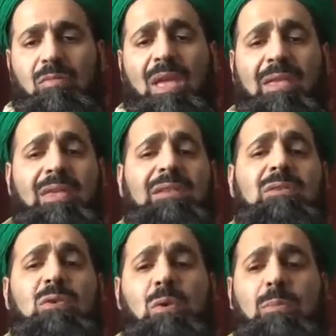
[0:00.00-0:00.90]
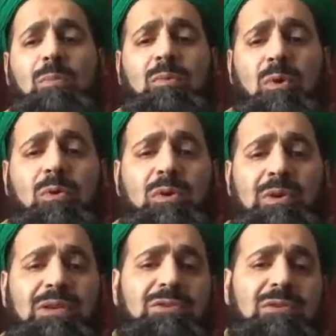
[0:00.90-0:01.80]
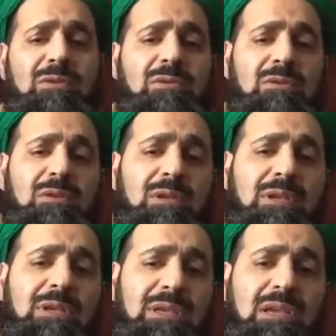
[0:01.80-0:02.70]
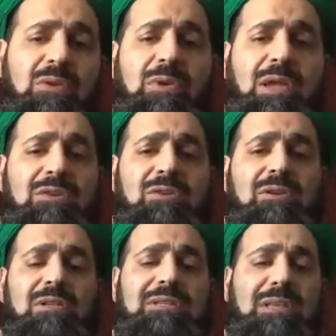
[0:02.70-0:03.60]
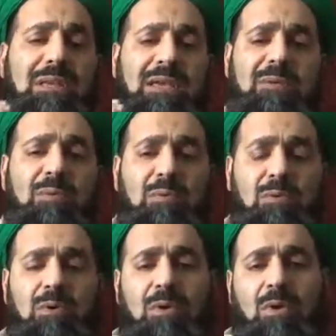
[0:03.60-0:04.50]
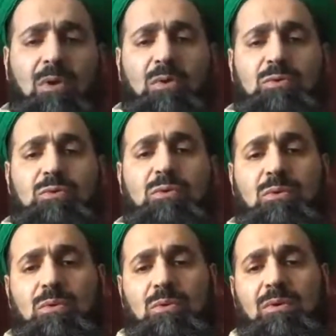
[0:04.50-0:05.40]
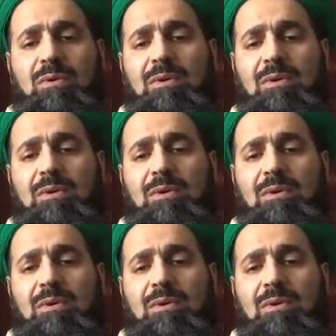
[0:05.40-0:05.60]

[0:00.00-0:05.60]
and that no creature in creation is able to